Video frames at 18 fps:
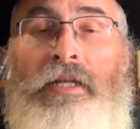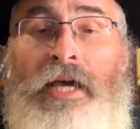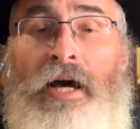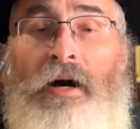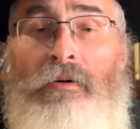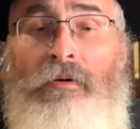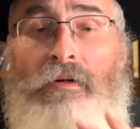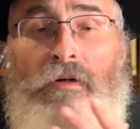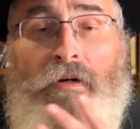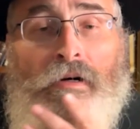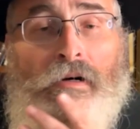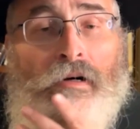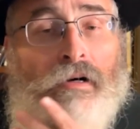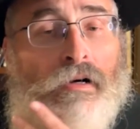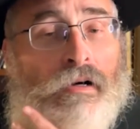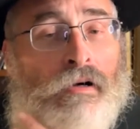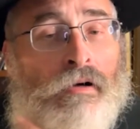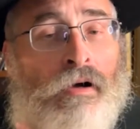Now,
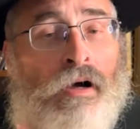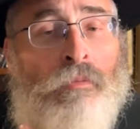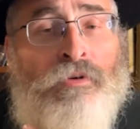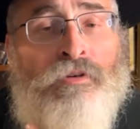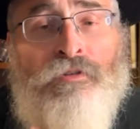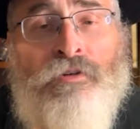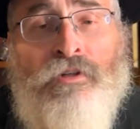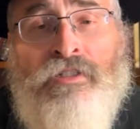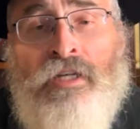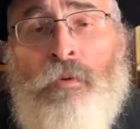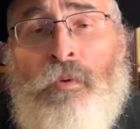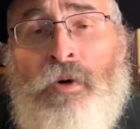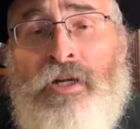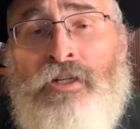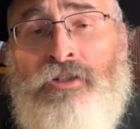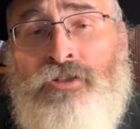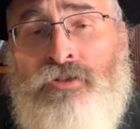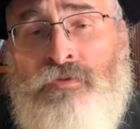first, I
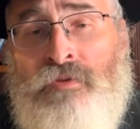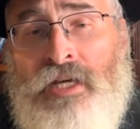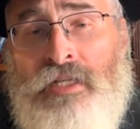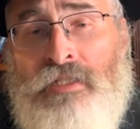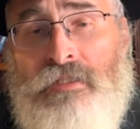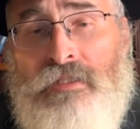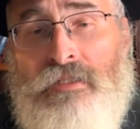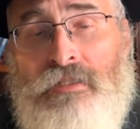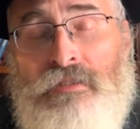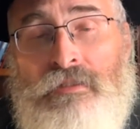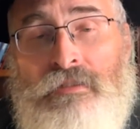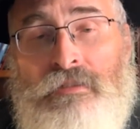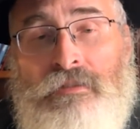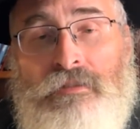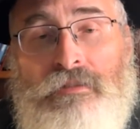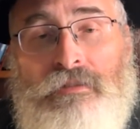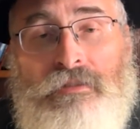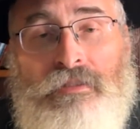want to address
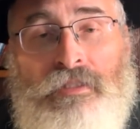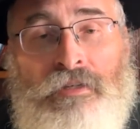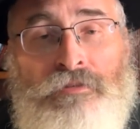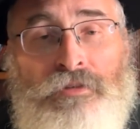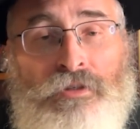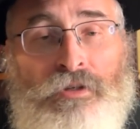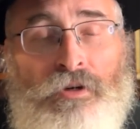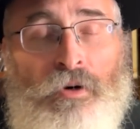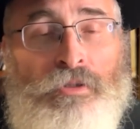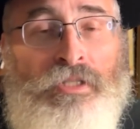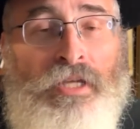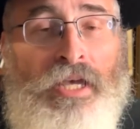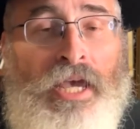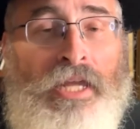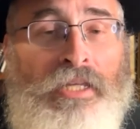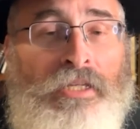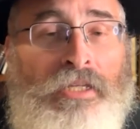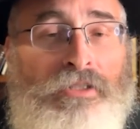if you go
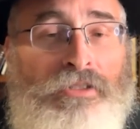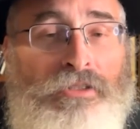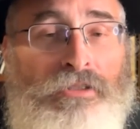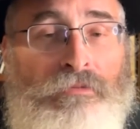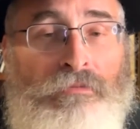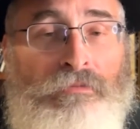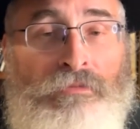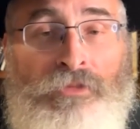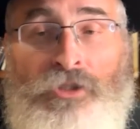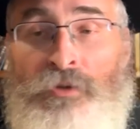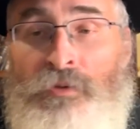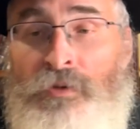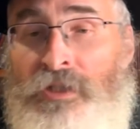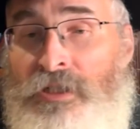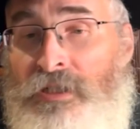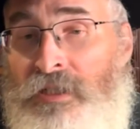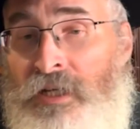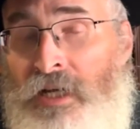to any
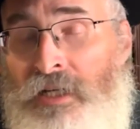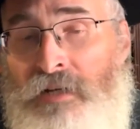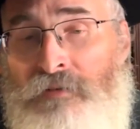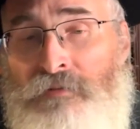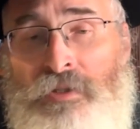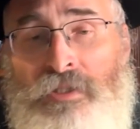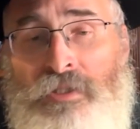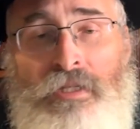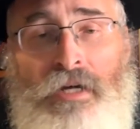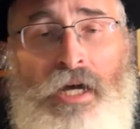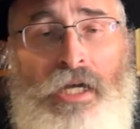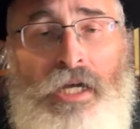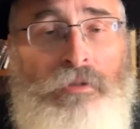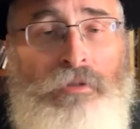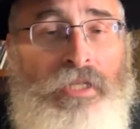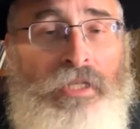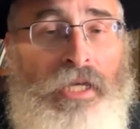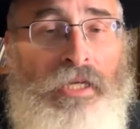Jewish site, everyone's
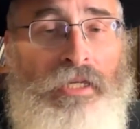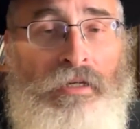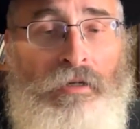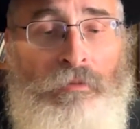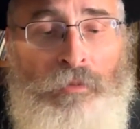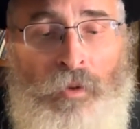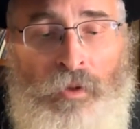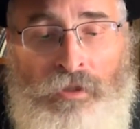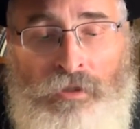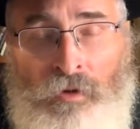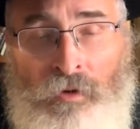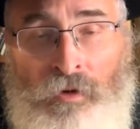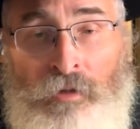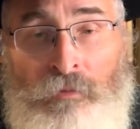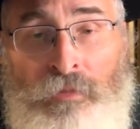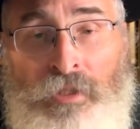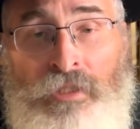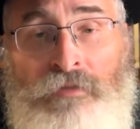talking about taking on more
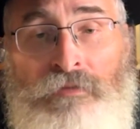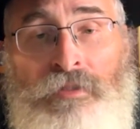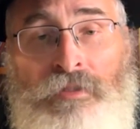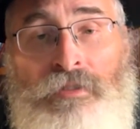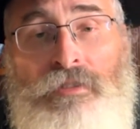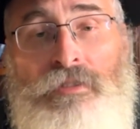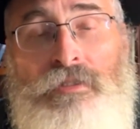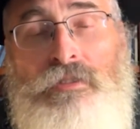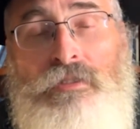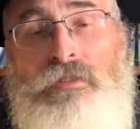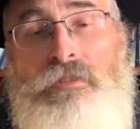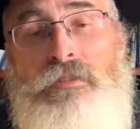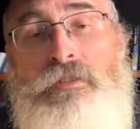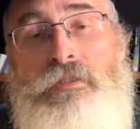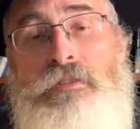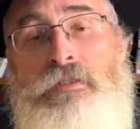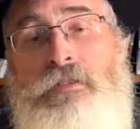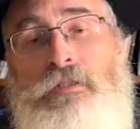Torah and mitzvahs.
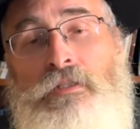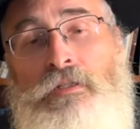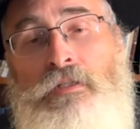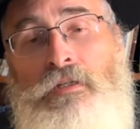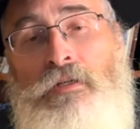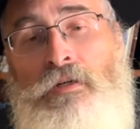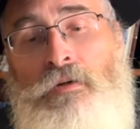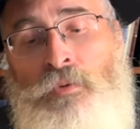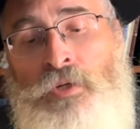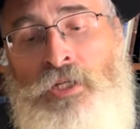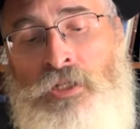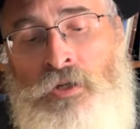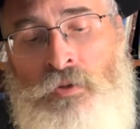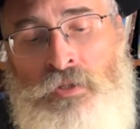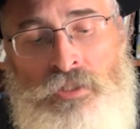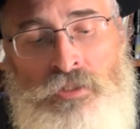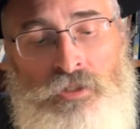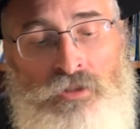We
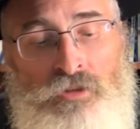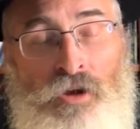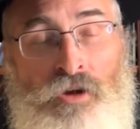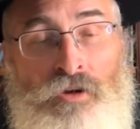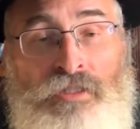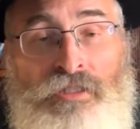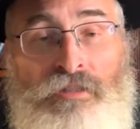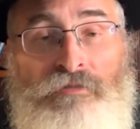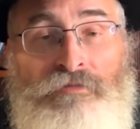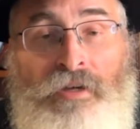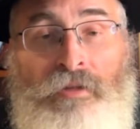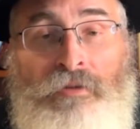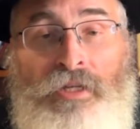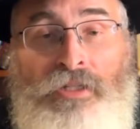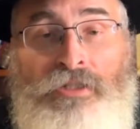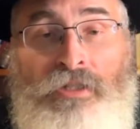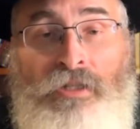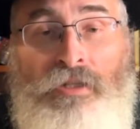know that the Torah is the
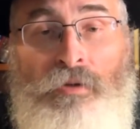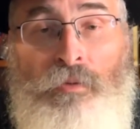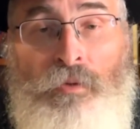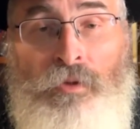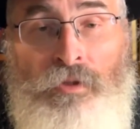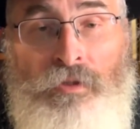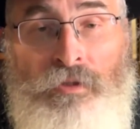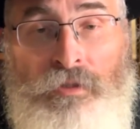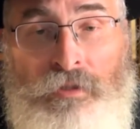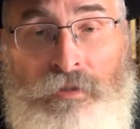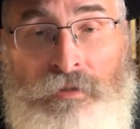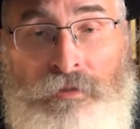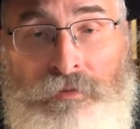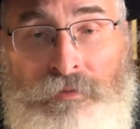foundation of the world.